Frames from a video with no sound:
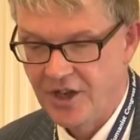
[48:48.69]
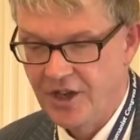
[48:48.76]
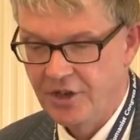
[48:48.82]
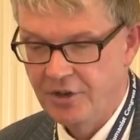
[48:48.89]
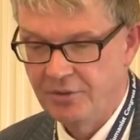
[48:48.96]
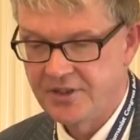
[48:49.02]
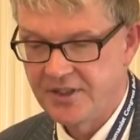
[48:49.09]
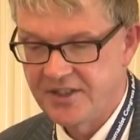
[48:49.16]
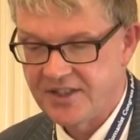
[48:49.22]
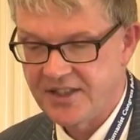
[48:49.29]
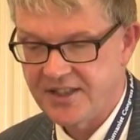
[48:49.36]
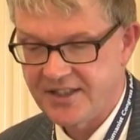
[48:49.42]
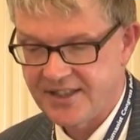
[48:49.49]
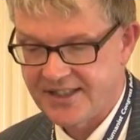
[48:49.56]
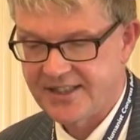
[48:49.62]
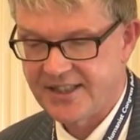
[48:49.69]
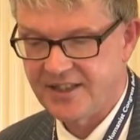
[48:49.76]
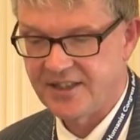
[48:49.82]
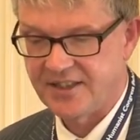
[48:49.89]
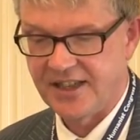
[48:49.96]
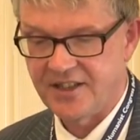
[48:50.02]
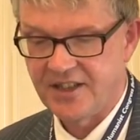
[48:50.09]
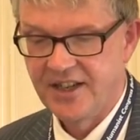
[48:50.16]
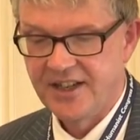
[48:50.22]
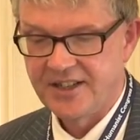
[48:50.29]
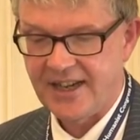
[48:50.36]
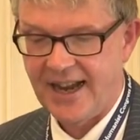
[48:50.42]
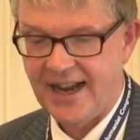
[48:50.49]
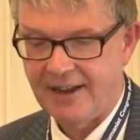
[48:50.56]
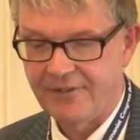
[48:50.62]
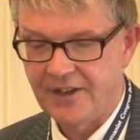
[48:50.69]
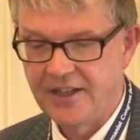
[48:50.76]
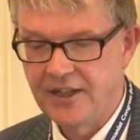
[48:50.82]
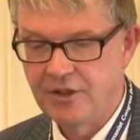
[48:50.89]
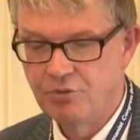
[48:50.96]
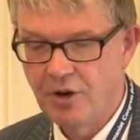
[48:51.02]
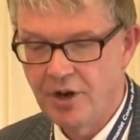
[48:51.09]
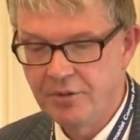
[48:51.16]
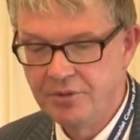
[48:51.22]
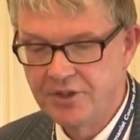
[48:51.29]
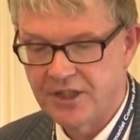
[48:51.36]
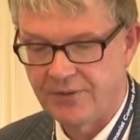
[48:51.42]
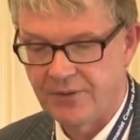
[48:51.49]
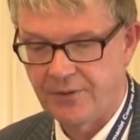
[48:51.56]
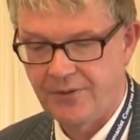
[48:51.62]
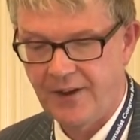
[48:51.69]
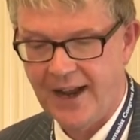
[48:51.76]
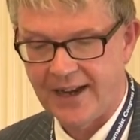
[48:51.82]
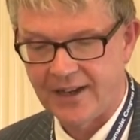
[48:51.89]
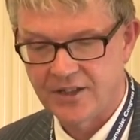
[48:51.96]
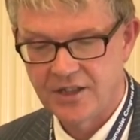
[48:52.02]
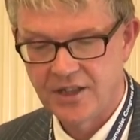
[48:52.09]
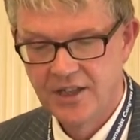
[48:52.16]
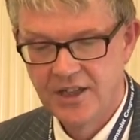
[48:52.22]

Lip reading: who considers it to have an erosive effect